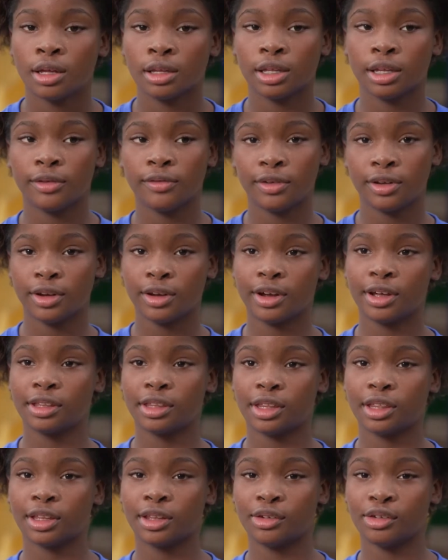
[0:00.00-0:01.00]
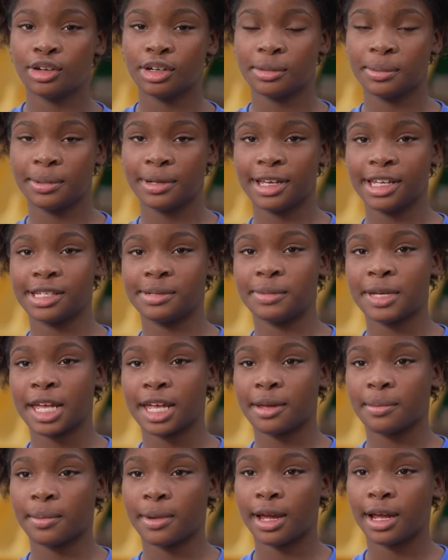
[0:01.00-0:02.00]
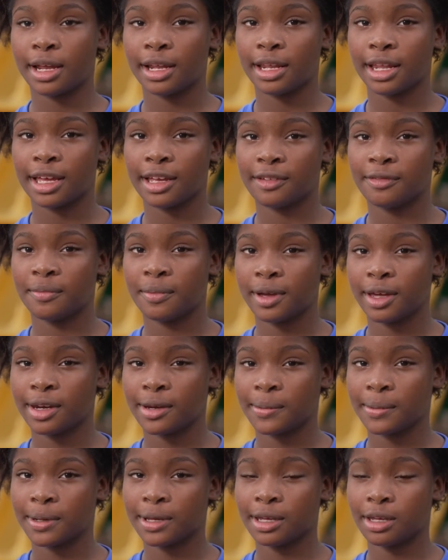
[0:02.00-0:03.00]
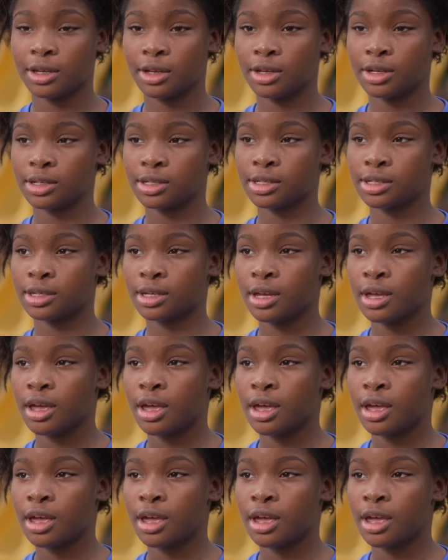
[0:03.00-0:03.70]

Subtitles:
Living here at the Lord Place make my life better, because